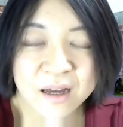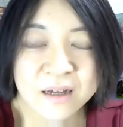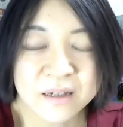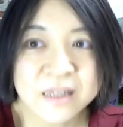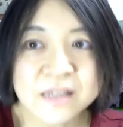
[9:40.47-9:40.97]

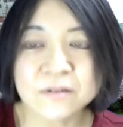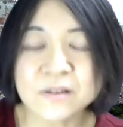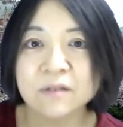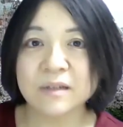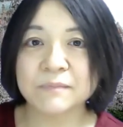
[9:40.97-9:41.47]
it's
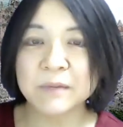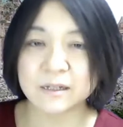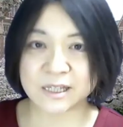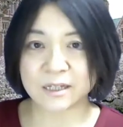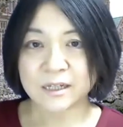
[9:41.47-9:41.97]
also a
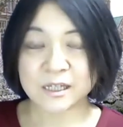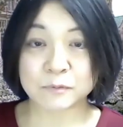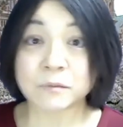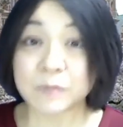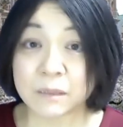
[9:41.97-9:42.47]
very serious
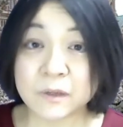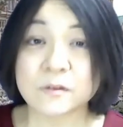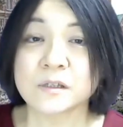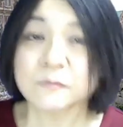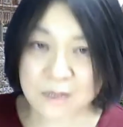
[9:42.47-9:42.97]
problem
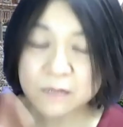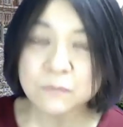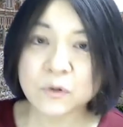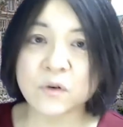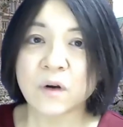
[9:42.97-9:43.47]
because, first of
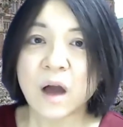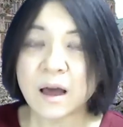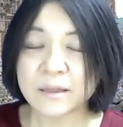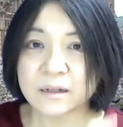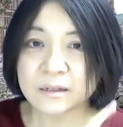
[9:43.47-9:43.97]
all,
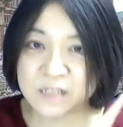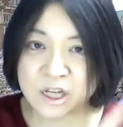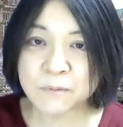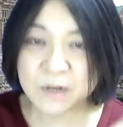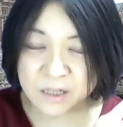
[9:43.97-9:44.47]
under
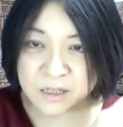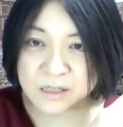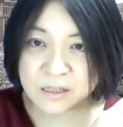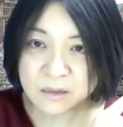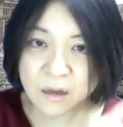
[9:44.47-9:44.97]

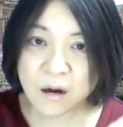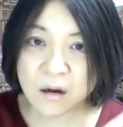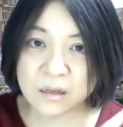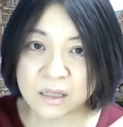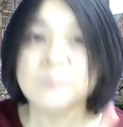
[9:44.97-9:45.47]
Japanese
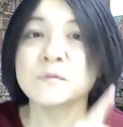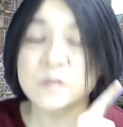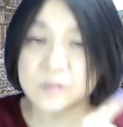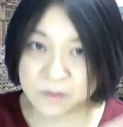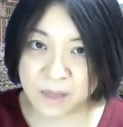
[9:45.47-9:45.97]
law,
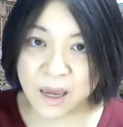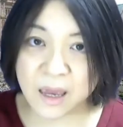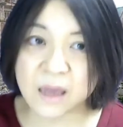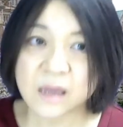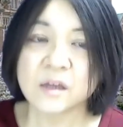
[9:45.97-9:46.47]
even
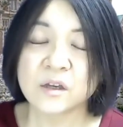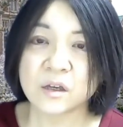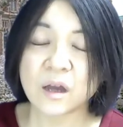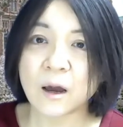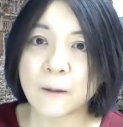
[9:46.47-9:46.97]
today,
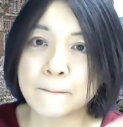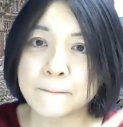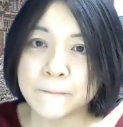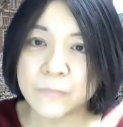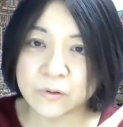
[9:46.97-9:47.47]

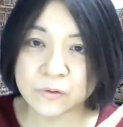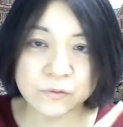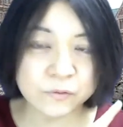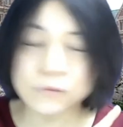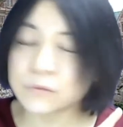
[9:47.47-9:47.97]

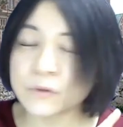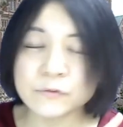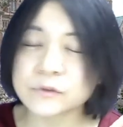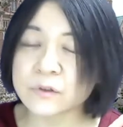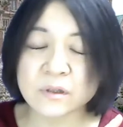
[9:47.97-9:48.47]
we
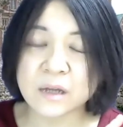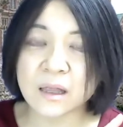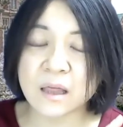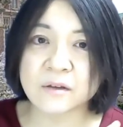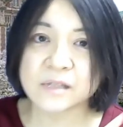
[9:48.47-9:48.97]
will not
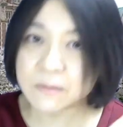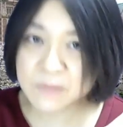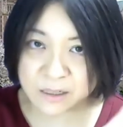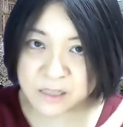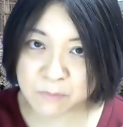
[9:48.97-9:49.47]
allow
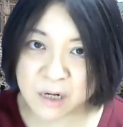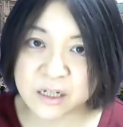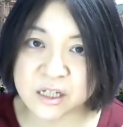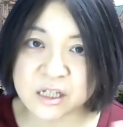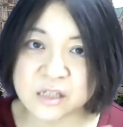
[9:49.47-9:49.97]
same-sex
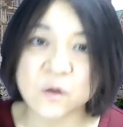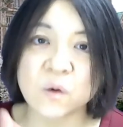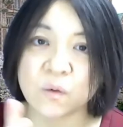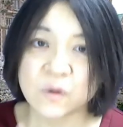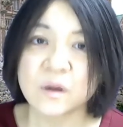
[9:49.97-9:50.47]
marriage.
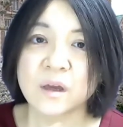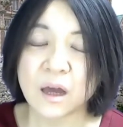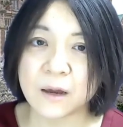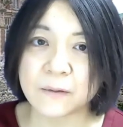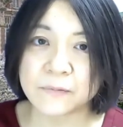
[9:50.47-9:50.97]
So
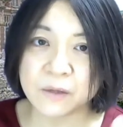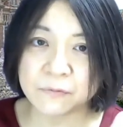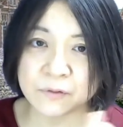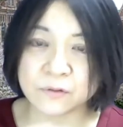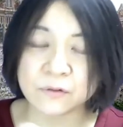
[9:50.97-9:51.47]
if
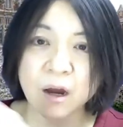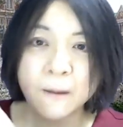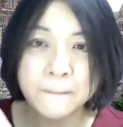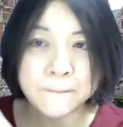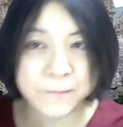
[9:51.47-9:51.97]
you
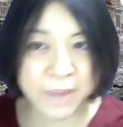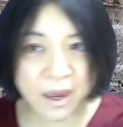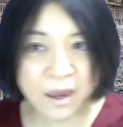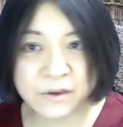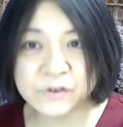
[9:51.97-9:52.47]
are
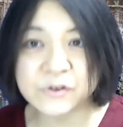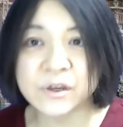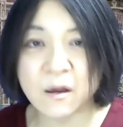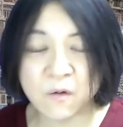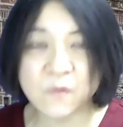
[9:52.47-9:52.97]
male, you
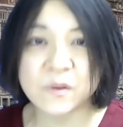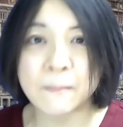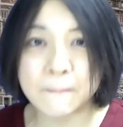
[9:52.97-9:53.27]
can only